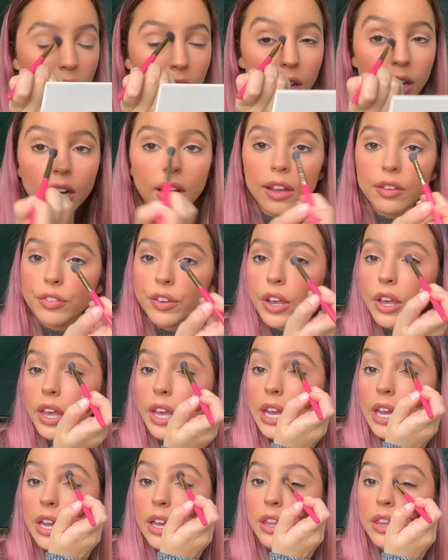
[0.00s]
And I feel
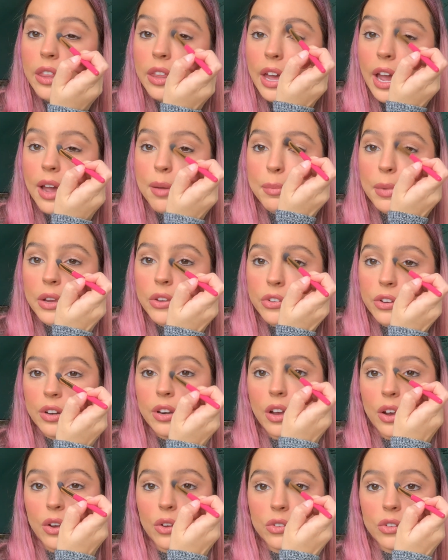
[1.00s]
like that makes your
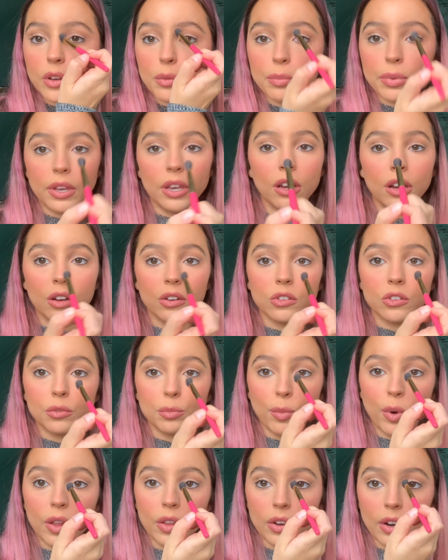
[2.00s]
nose appear
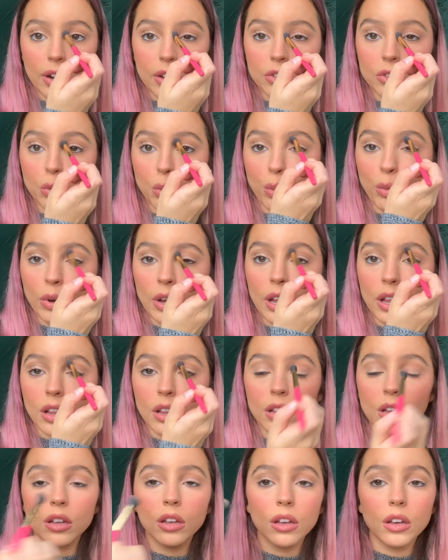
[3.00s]
smaller as well.